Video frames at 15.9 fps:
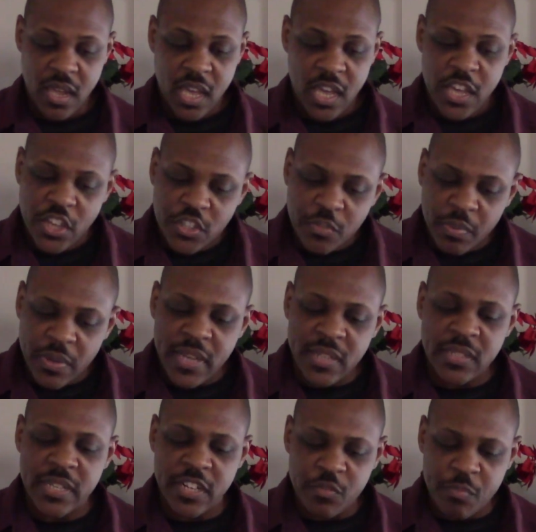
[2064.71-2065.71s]
he
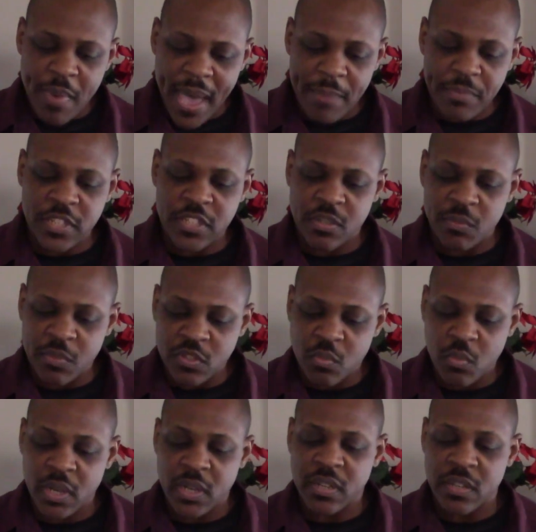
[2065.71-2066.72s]
explains that his baptism is
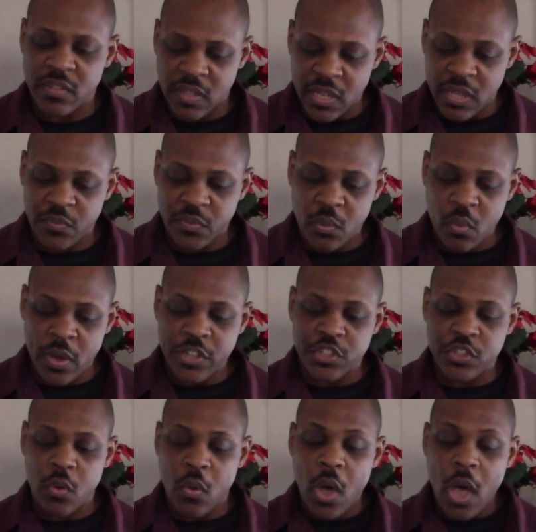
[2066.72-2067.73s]
one that is
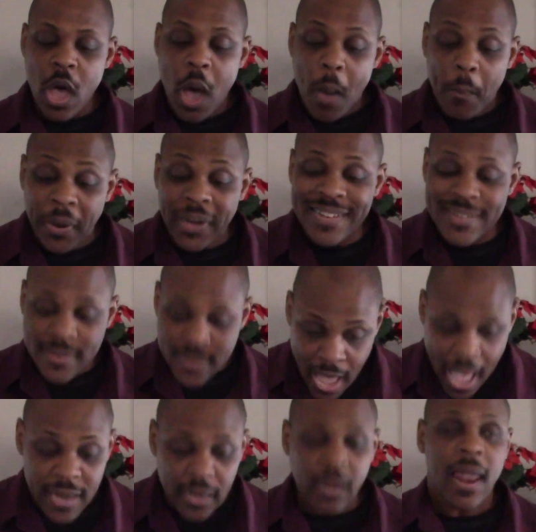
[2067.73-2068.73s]
influential, but
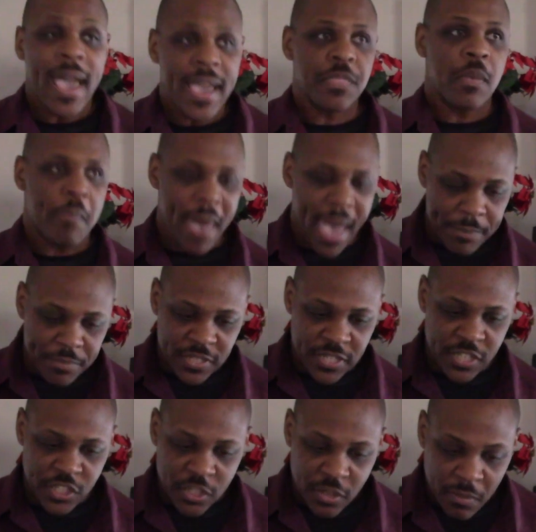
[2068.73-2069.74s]
not like the
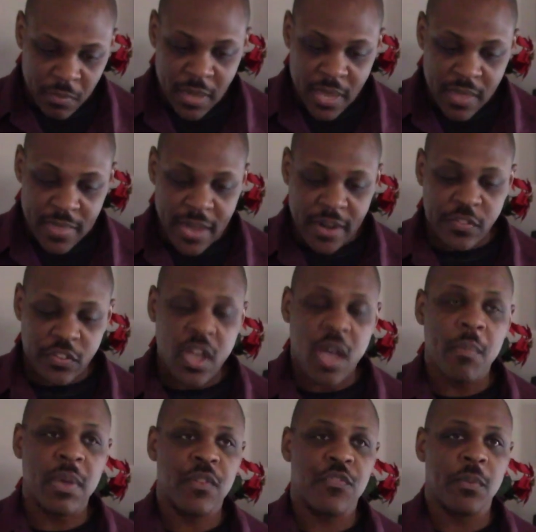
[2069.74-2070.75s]
baptism that is
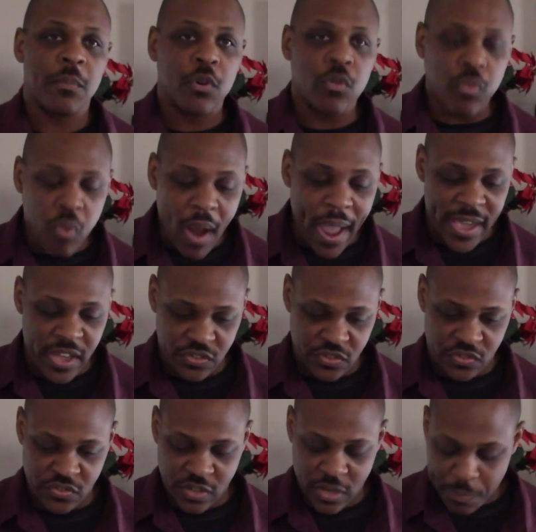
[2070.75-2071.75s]
coming from
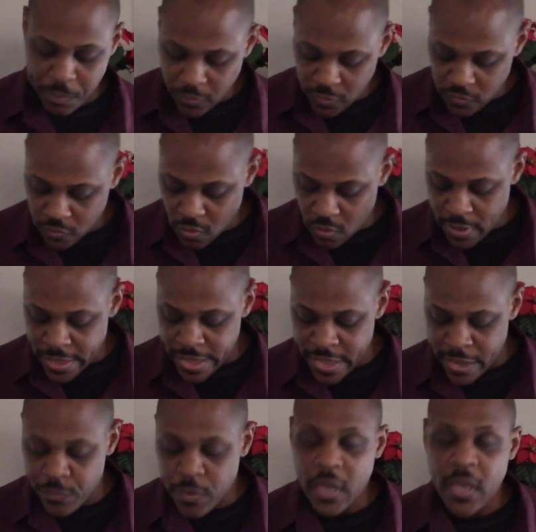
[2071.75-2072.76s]
Christ. Let's go
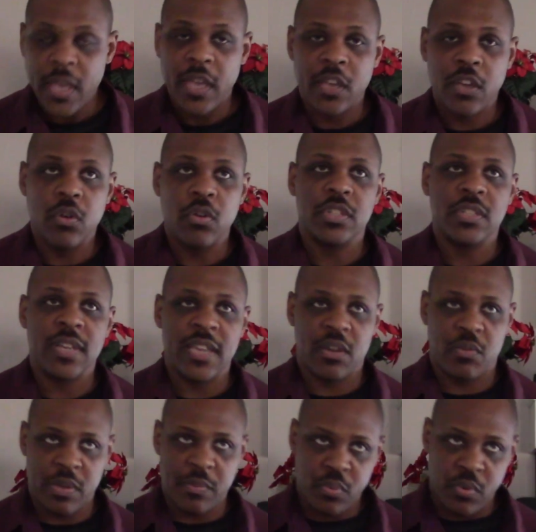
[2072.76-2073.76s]
ahead and go to
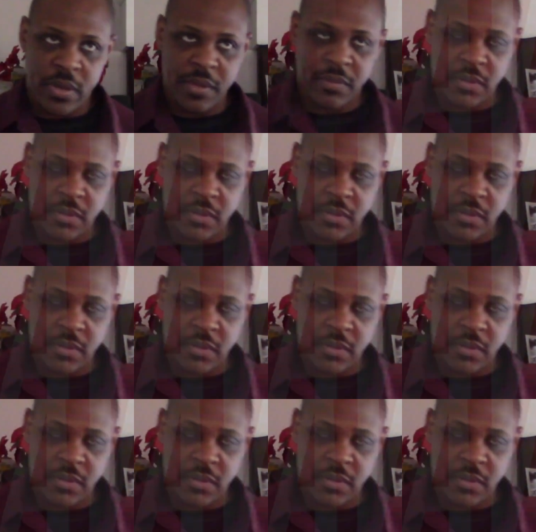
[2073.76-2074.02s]
takeaway point